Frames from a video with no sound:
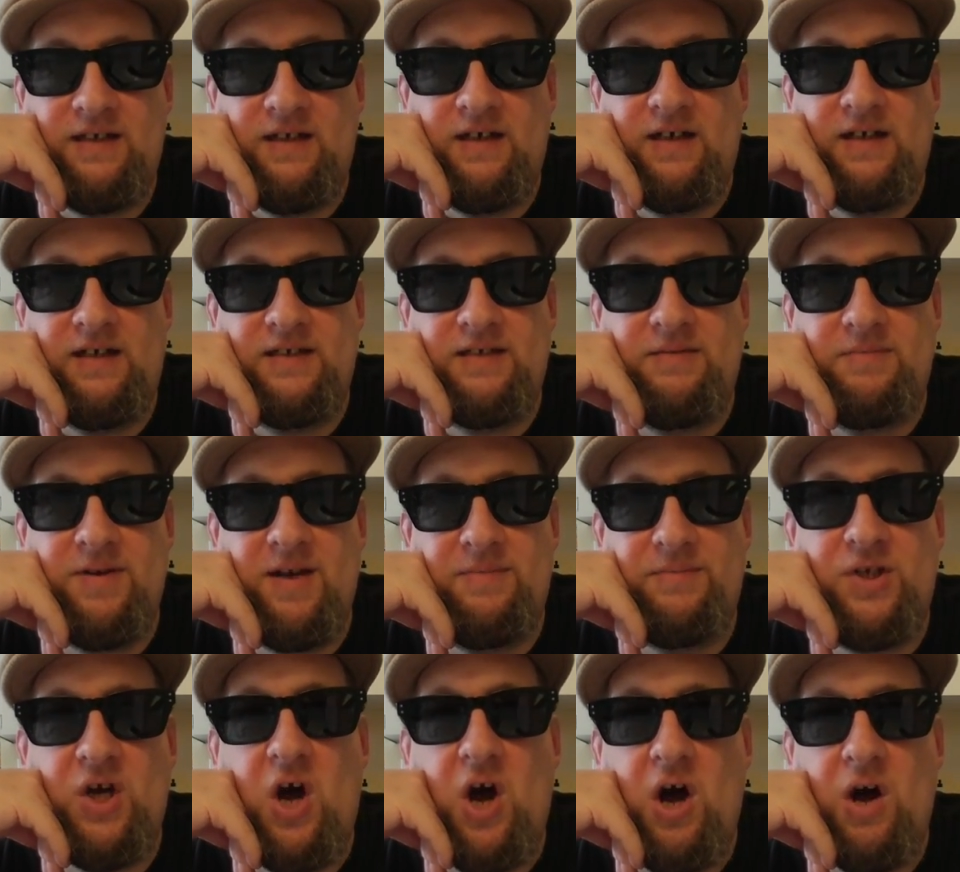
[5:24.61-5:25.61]
Uh,
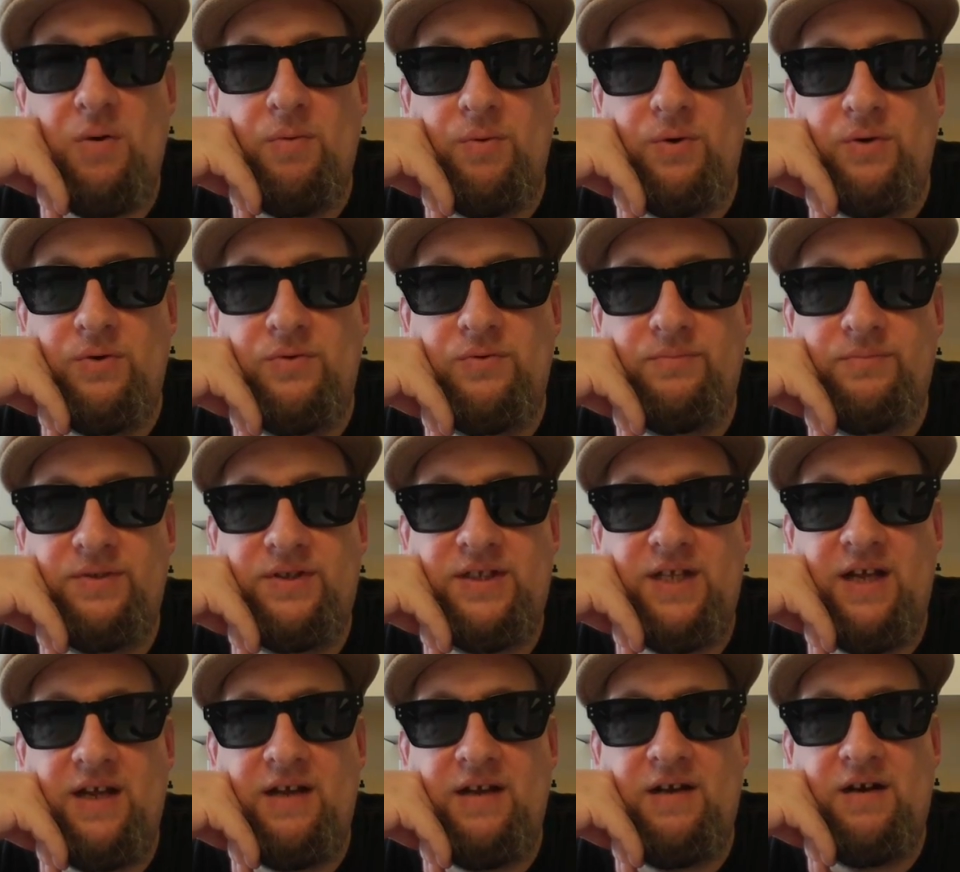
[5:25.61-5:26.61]
sometimes hot rooms
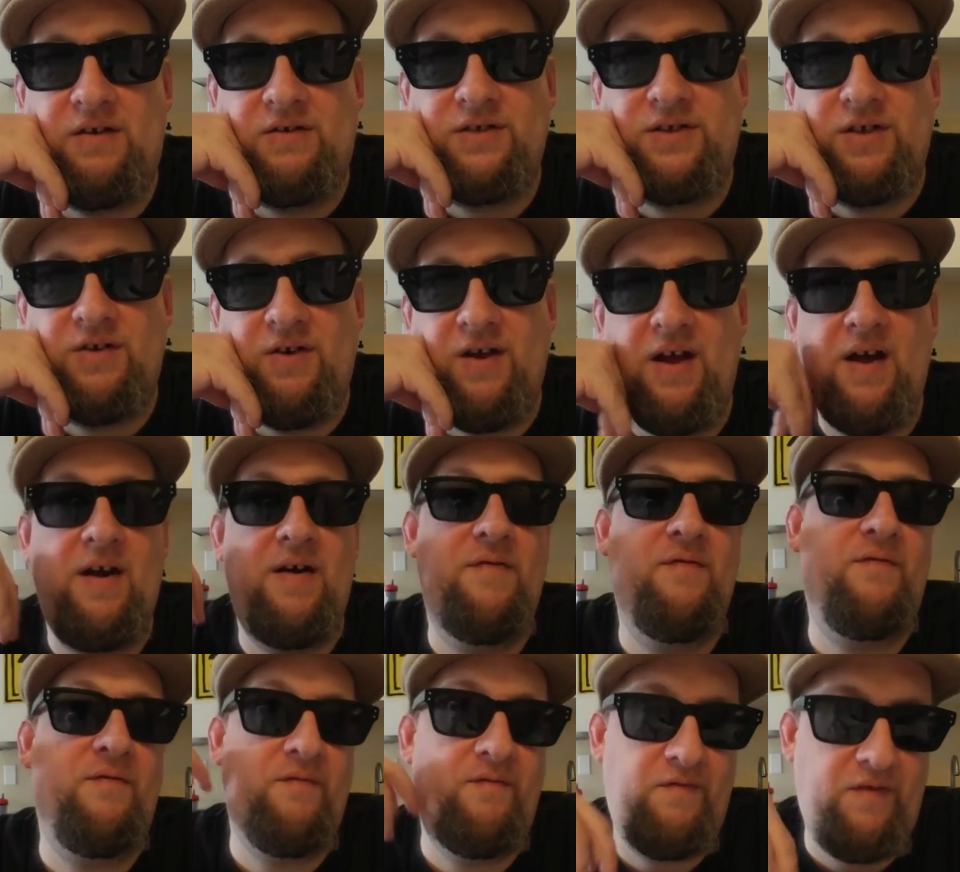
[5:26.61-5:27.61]
that also
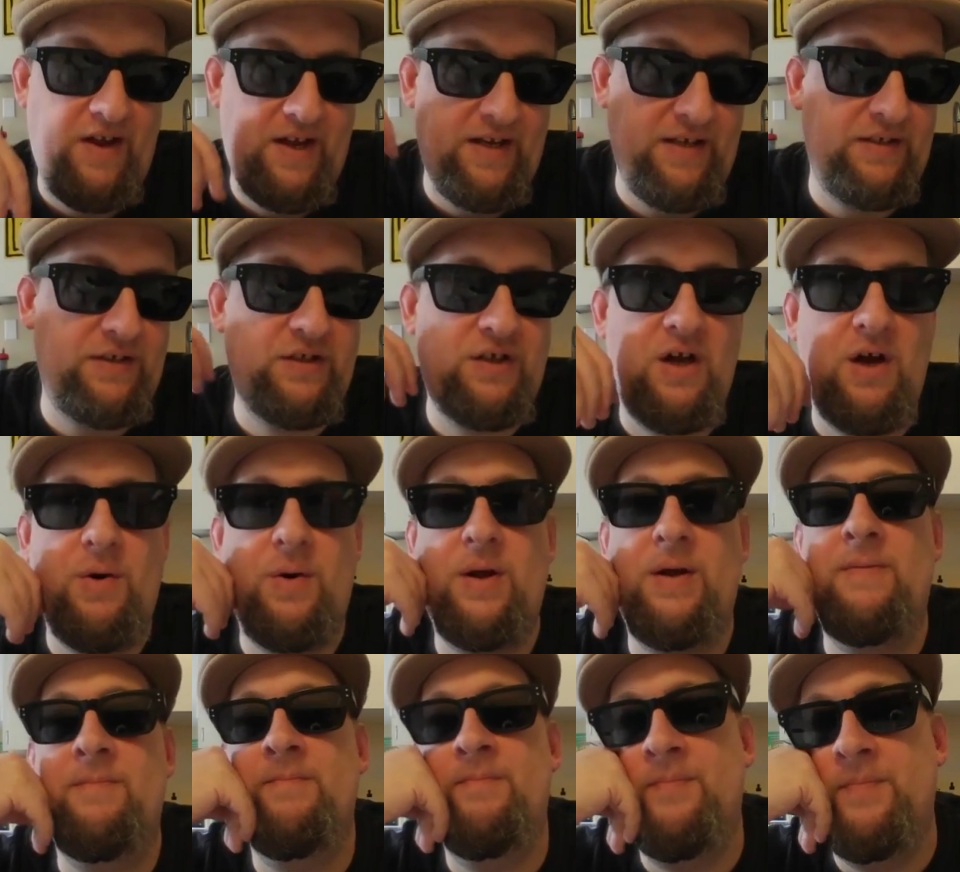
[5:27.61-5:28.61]
have fans
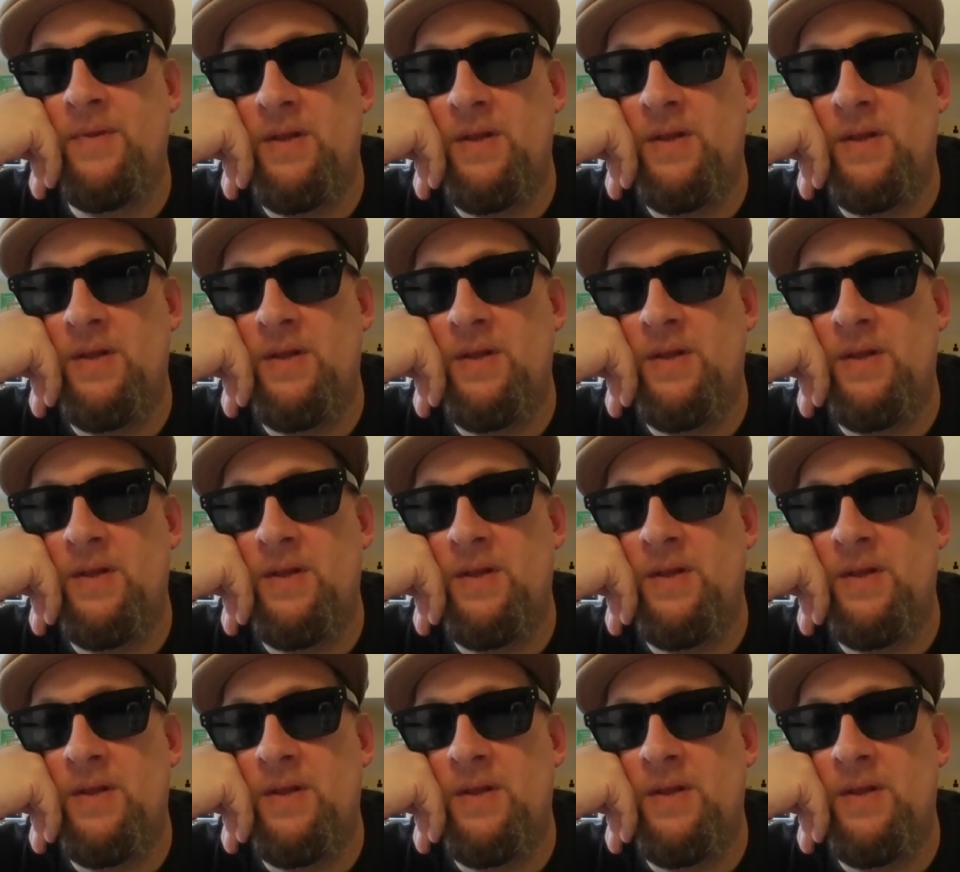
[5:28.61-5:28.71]
going,